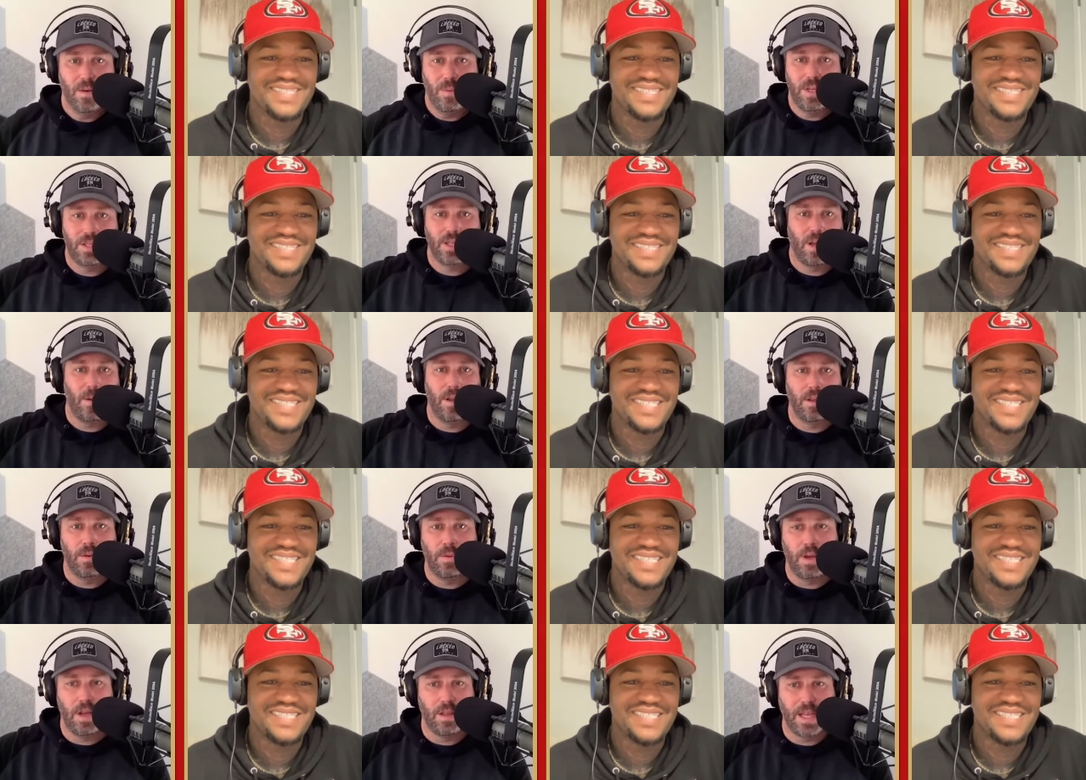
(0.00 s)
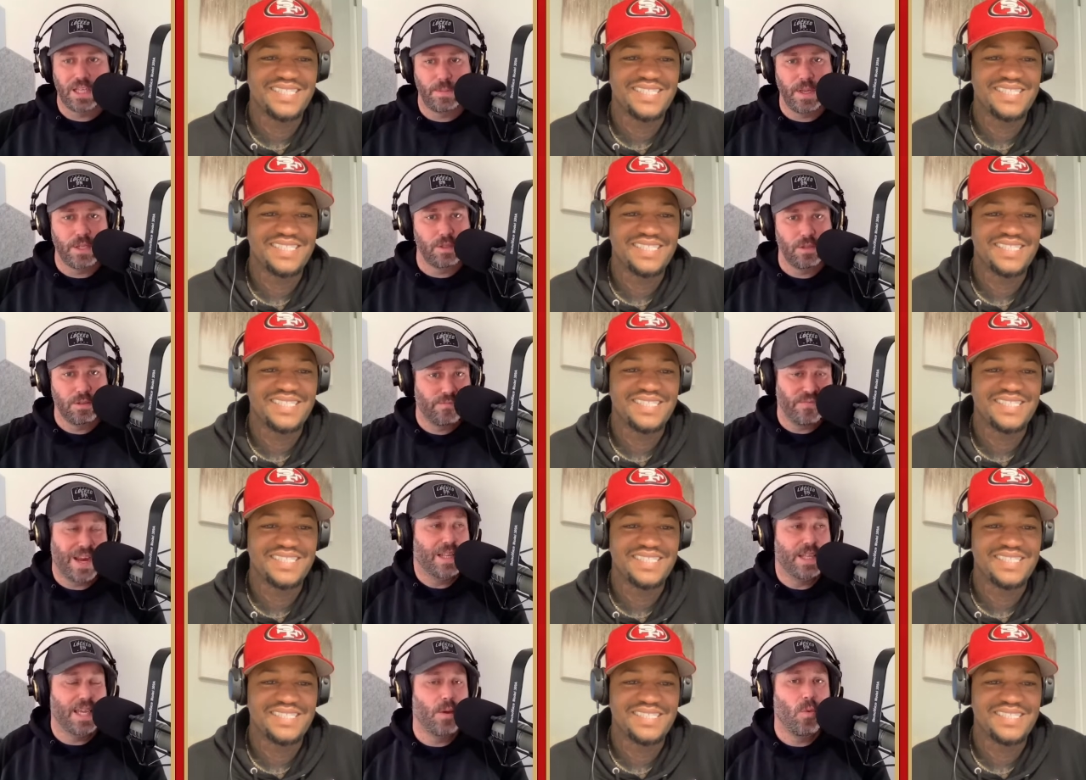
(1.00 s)
Speaker 1: we saw Elijah Mitchell
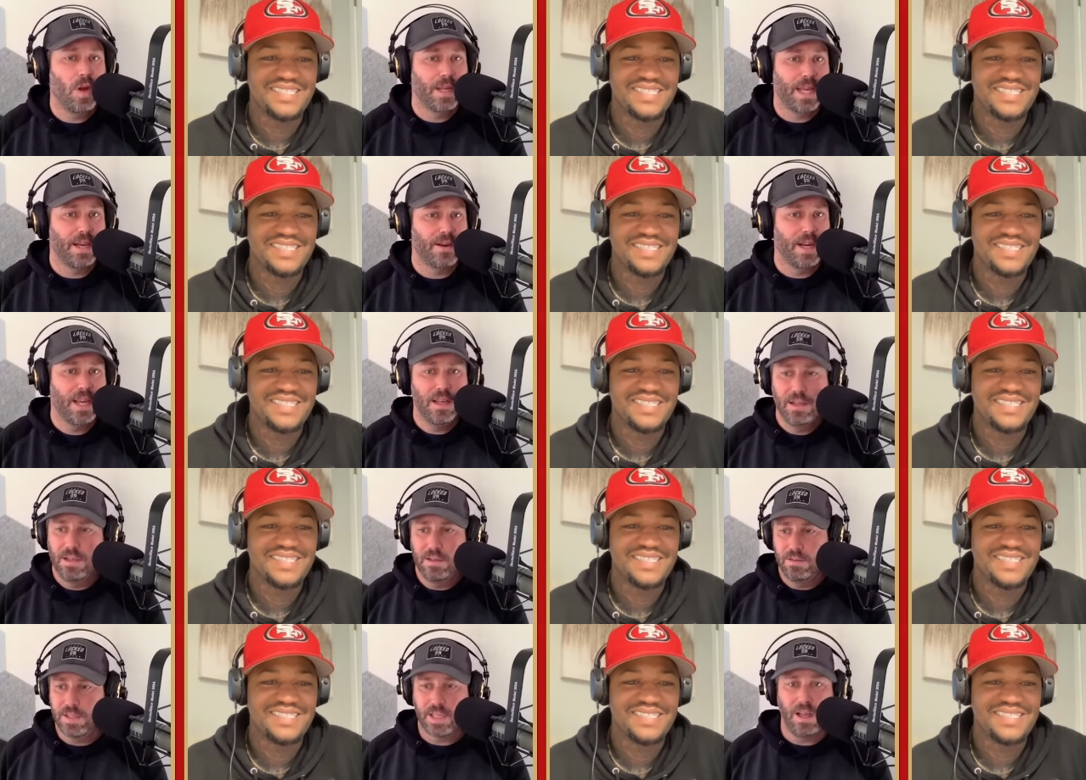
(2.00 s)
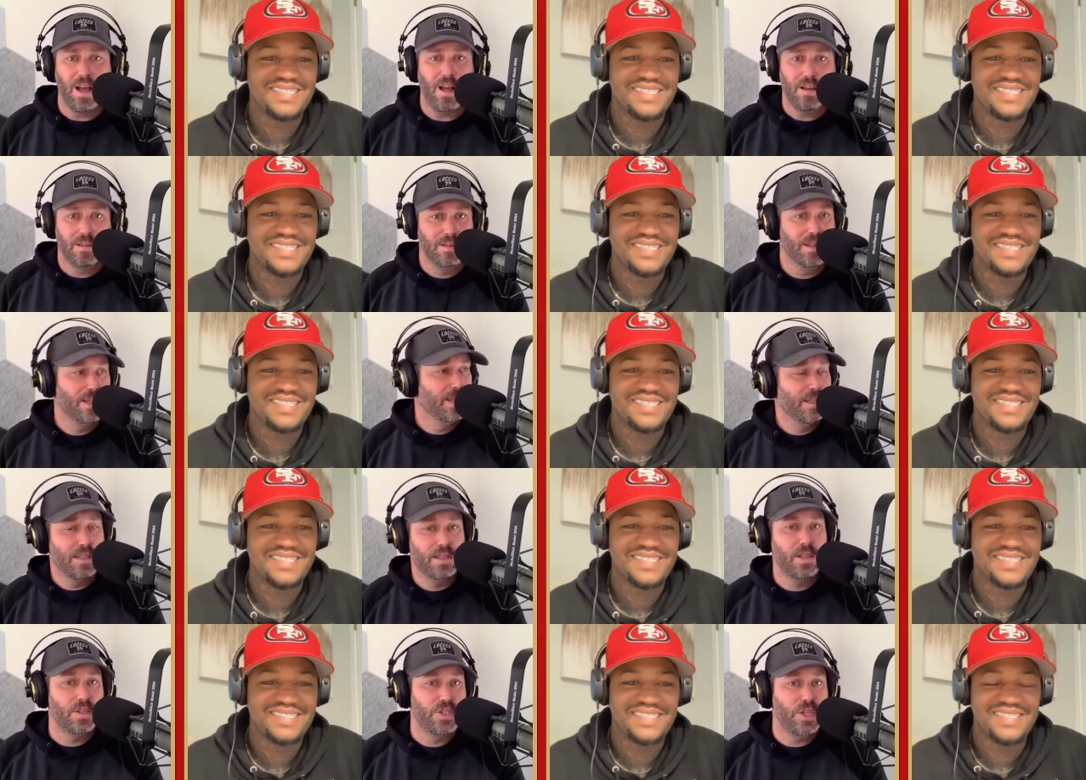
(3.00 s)
finally get one carry. I was like, oh,
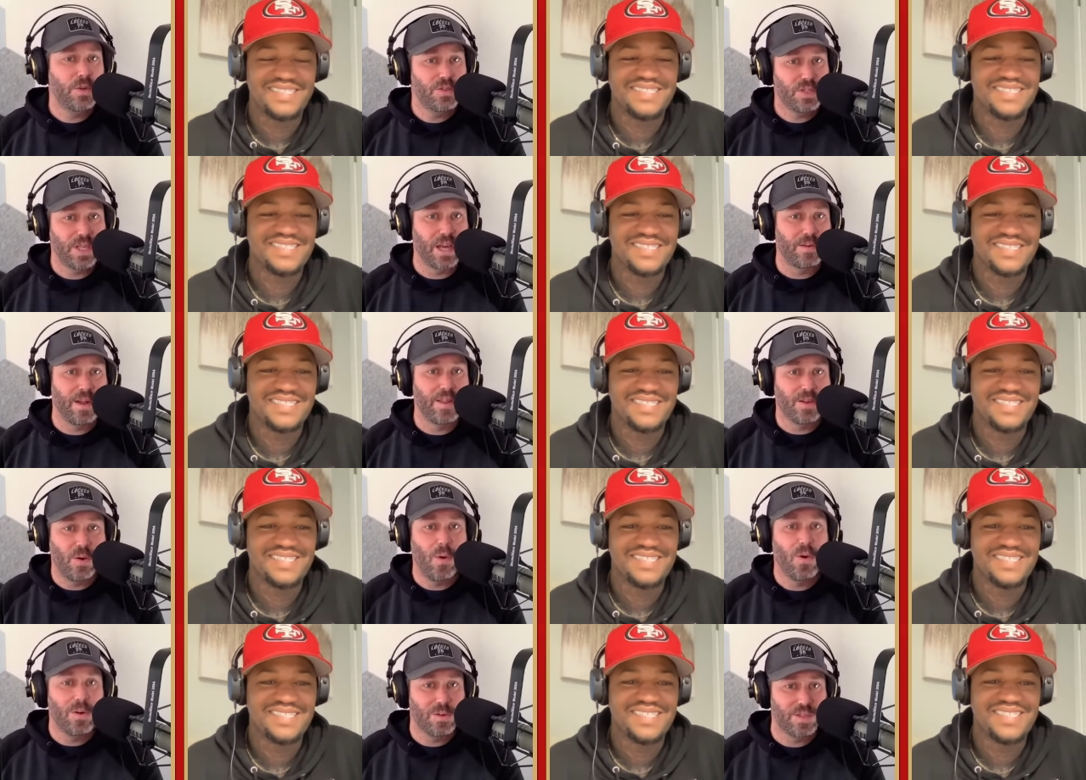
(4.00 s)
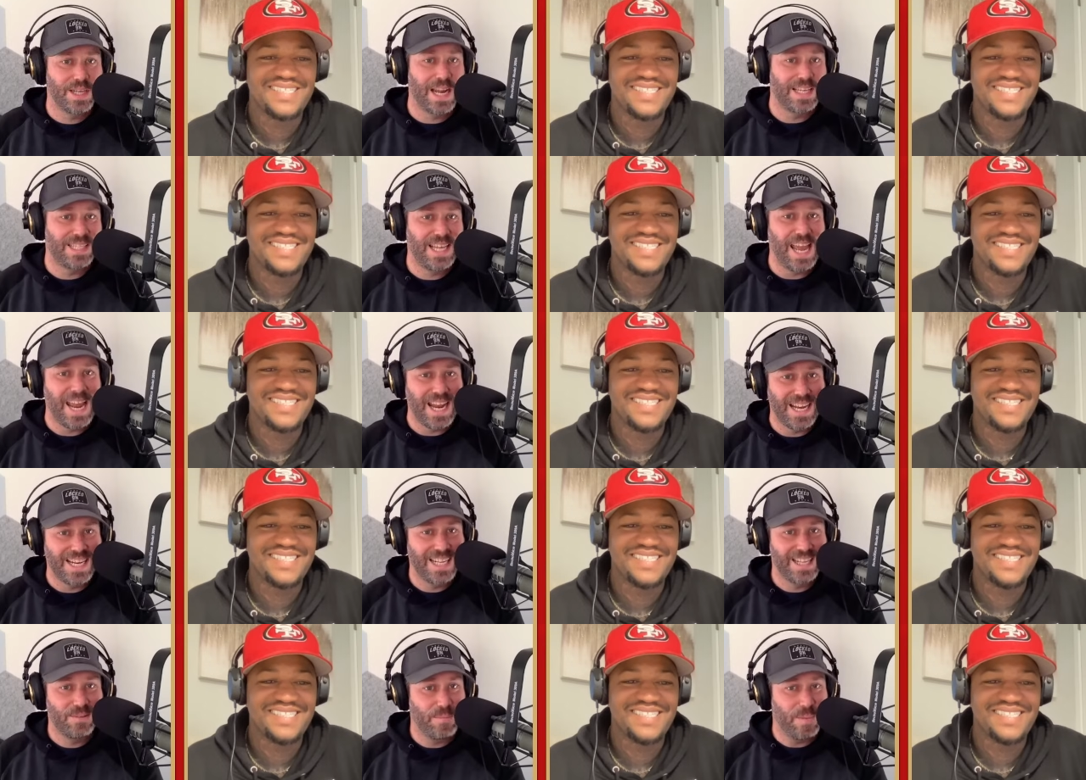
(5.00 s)
little juice got around the corners, nice
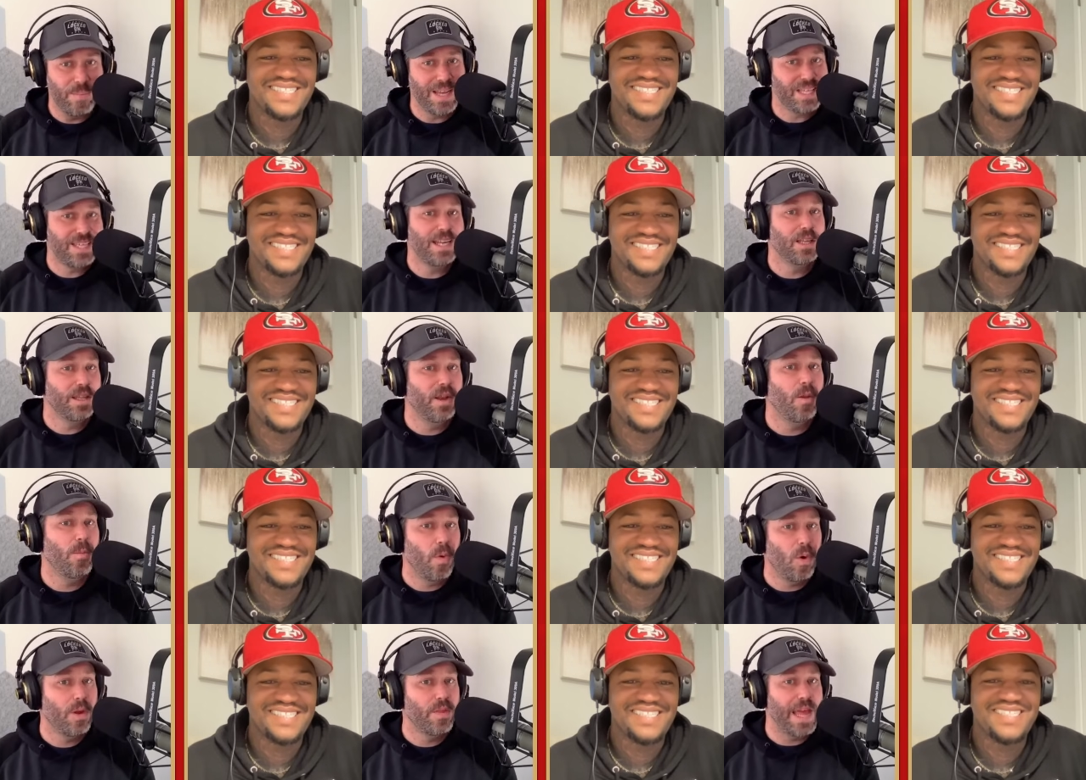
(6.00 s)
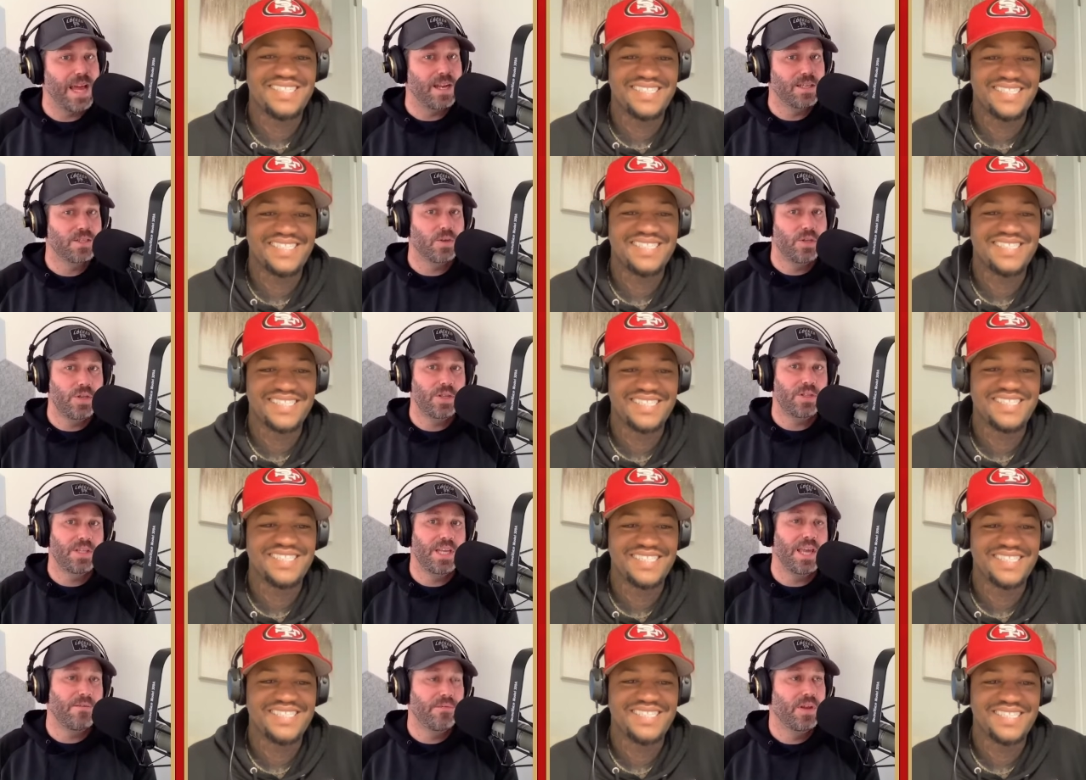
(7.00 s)
gain. Mix in a little more of that so you can
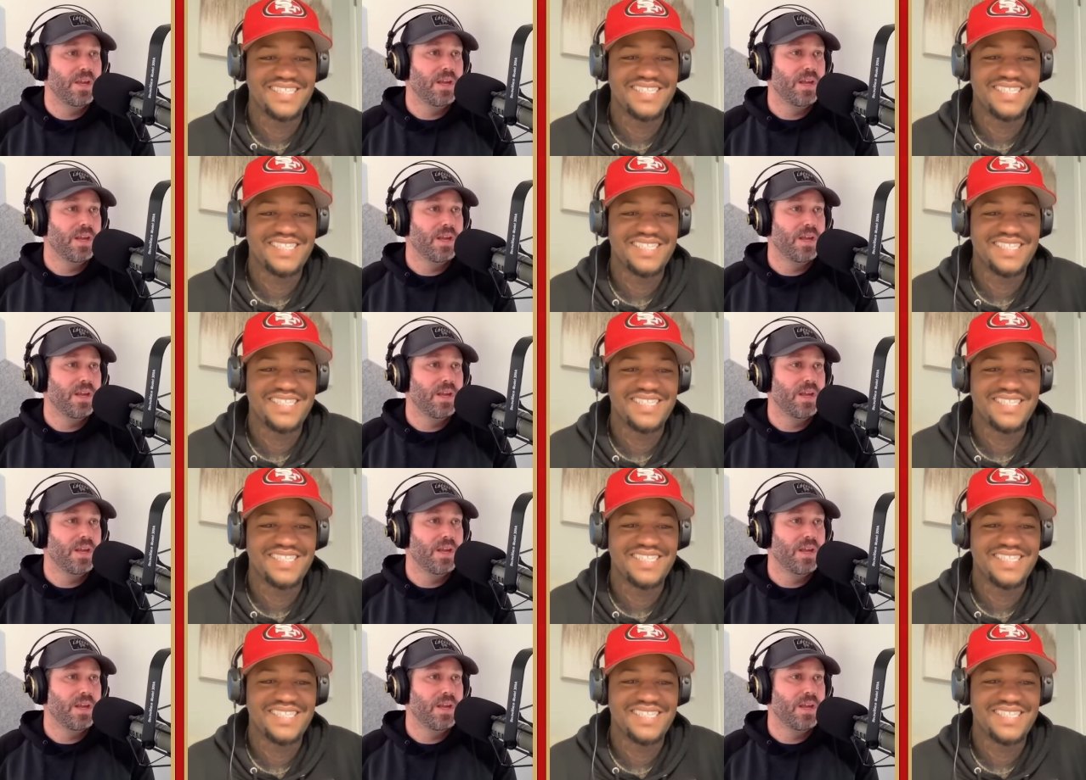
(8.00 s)
give